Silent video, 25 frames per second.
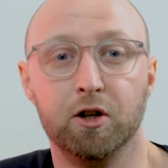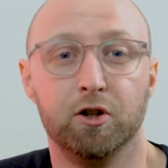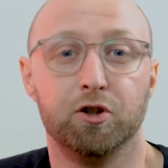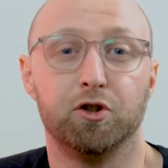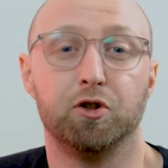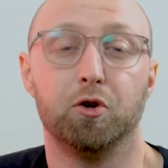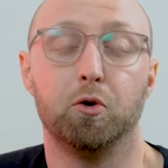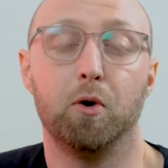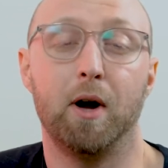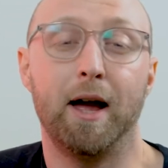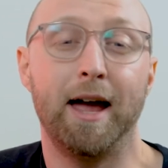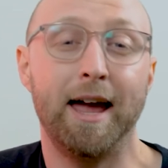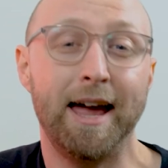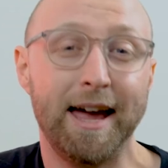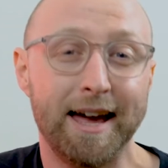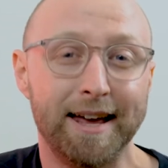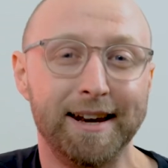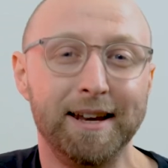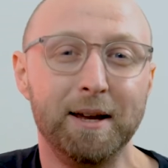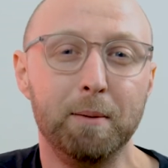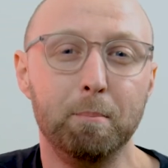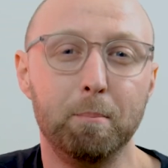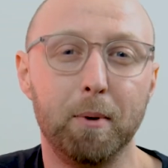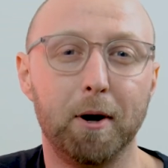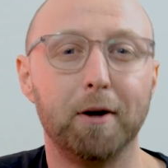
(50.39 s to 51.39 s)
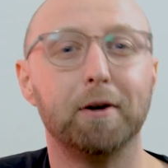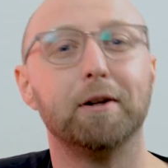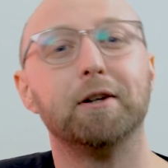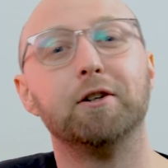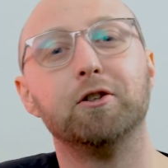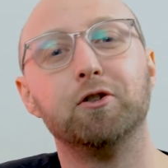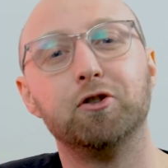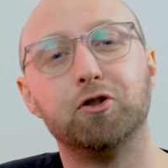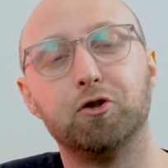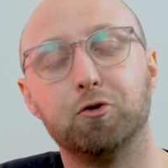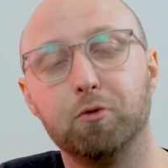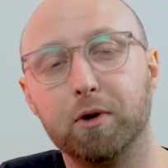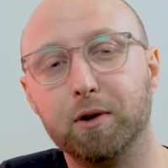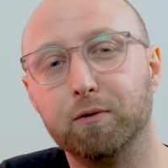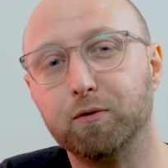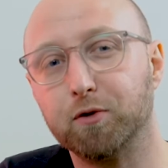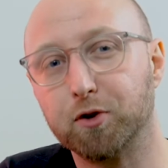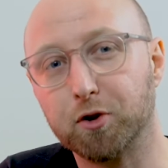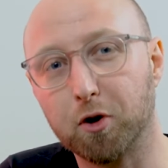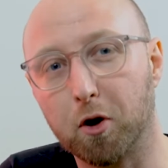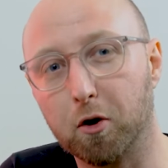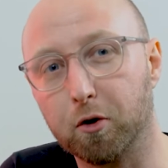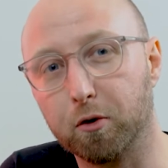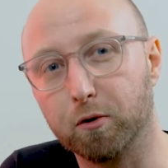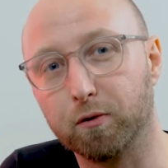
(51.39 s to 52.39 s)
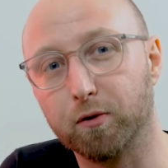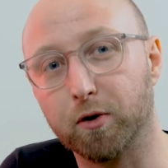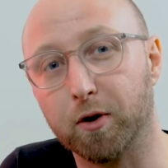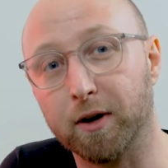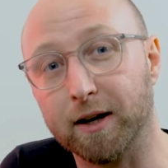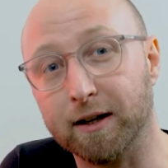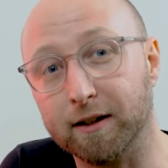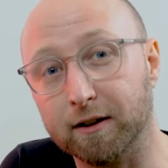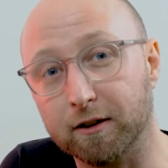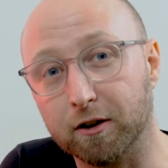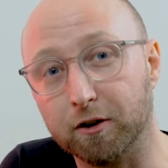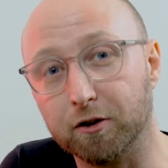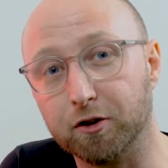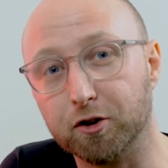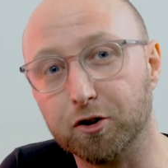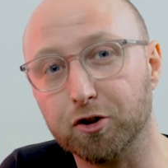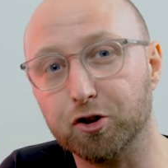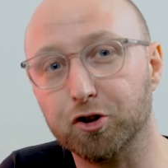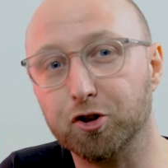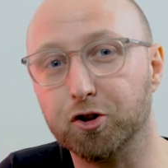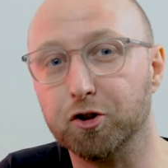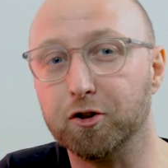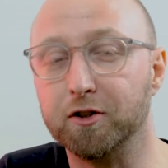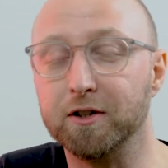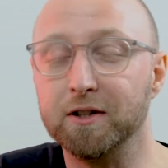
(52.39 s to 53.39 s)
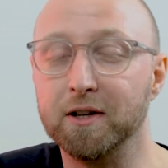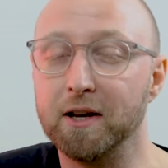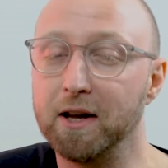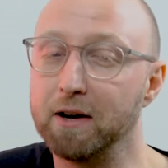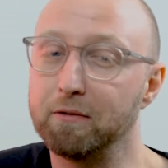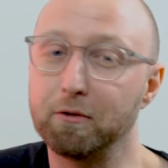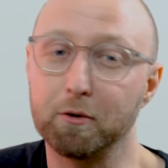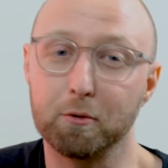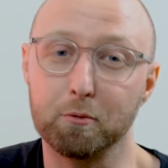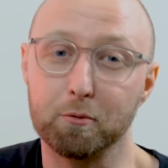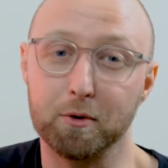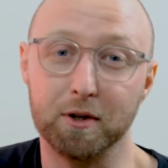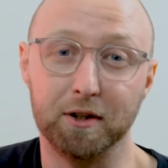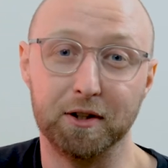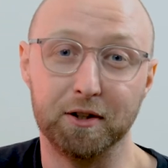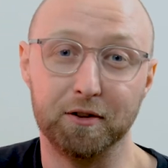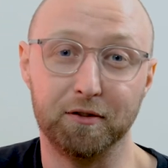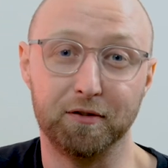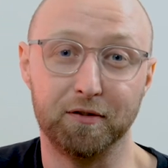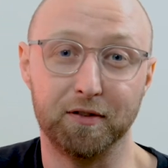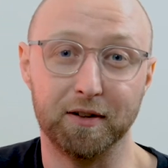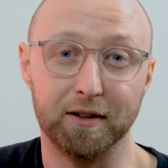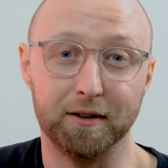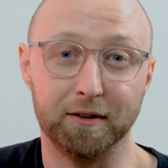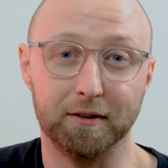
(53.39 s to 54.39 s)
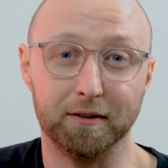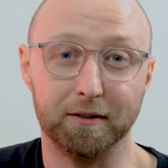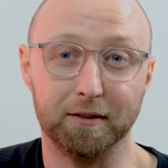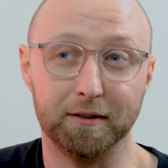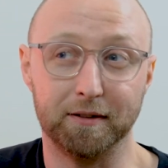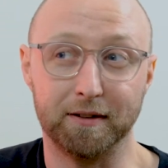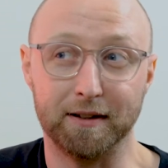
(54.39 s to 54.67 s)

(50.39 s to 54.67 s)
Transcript: So any budding street photographer in London should never really feel